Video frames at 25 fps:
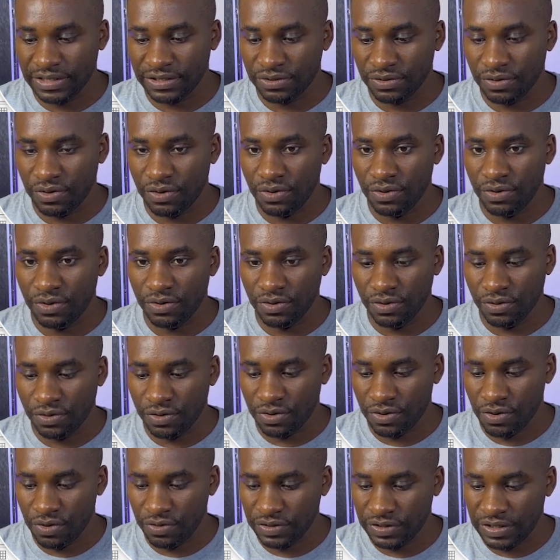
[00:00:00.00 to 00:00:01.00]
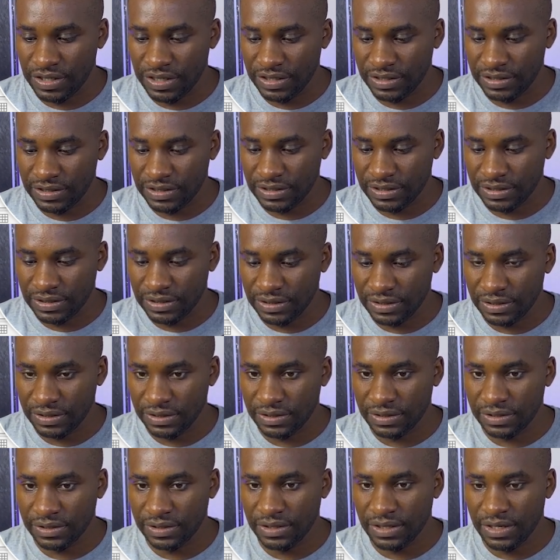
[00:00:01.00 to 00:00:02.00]
So you close this,
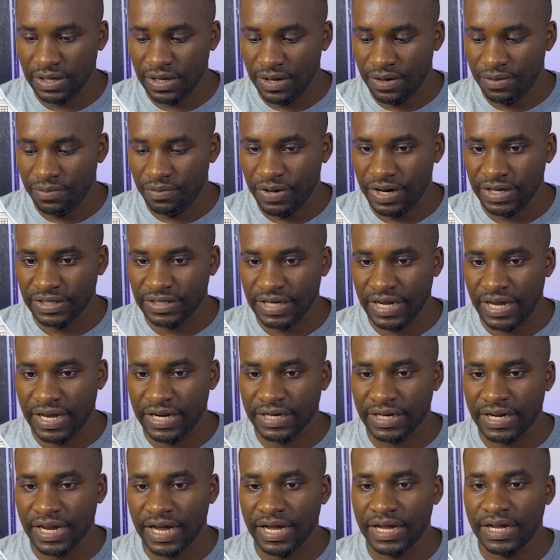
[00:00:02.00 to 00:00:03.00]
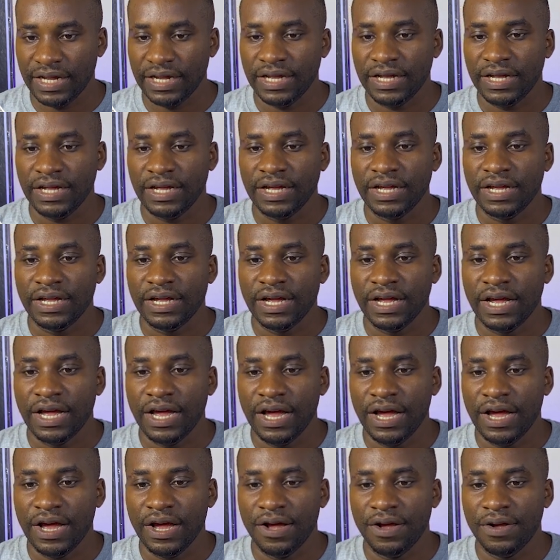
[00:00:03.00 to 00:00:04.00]
press enter,
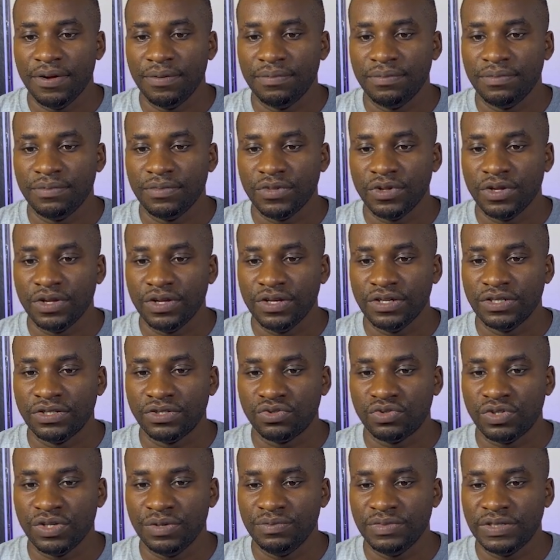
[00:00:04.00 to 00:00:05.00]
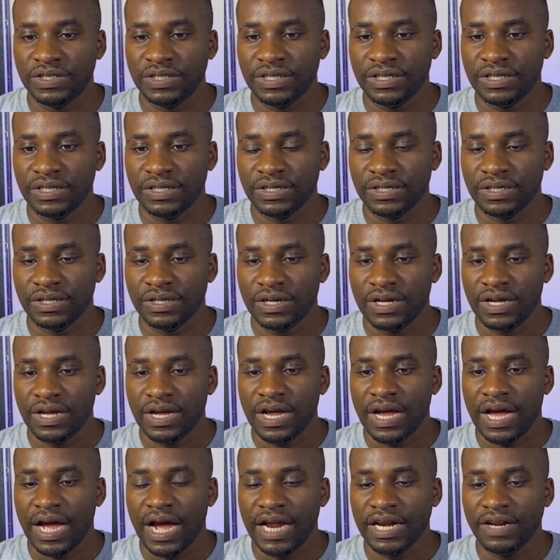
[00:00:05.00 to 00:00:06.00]
it's trimmed it.
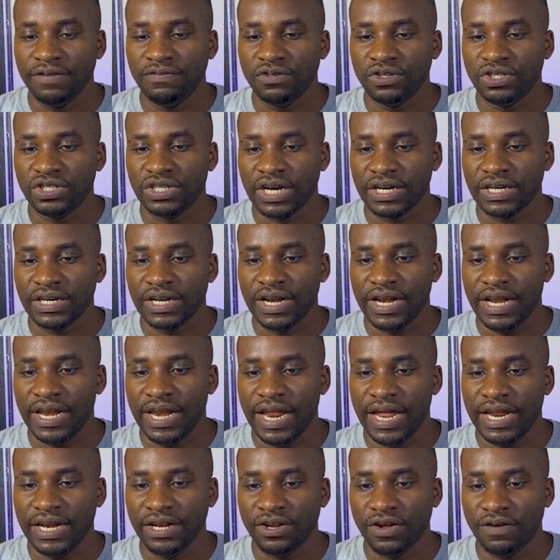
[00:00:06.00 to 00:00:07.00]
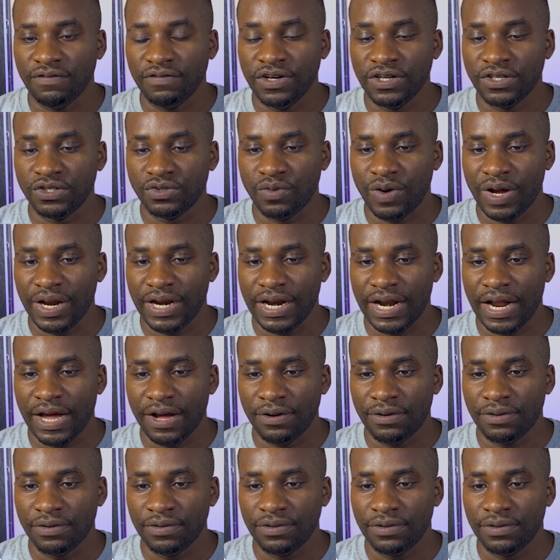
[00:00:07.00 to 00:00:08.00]
And if you check the length of this one
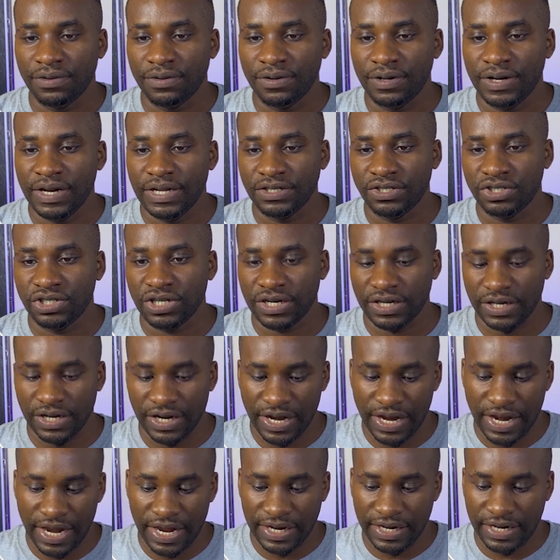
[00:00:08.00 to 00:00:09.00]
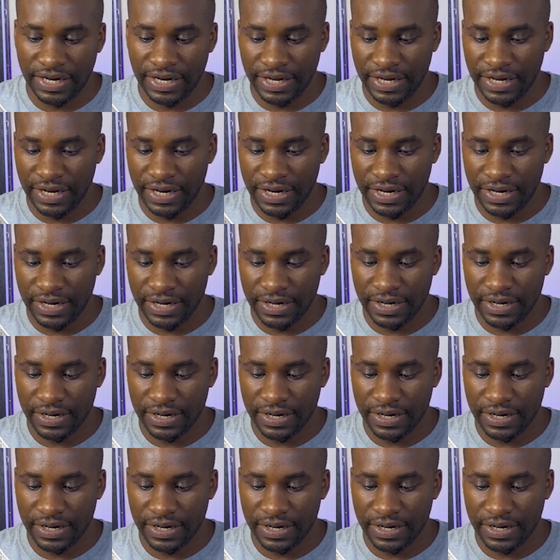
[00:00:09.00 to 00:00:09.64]
now, let's check the length again.